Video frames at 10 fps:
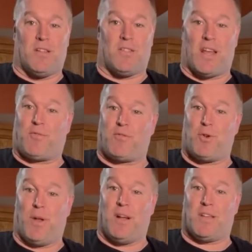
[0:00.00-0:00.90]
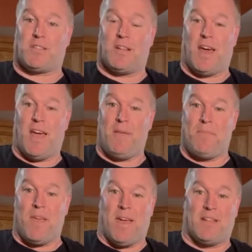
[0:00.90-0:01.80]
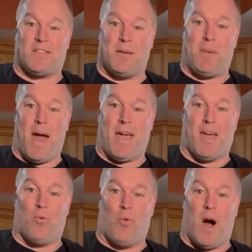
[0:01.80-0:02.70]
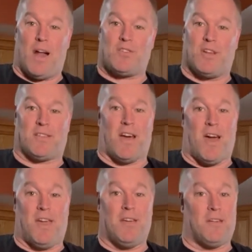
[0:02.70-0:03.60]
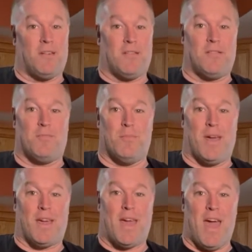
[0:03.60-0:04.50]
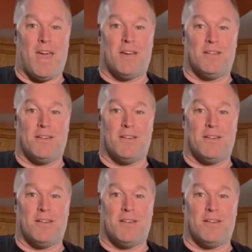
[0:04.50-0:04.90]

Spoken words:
Thanks for joining us today, and sit back and watch as I make a cake.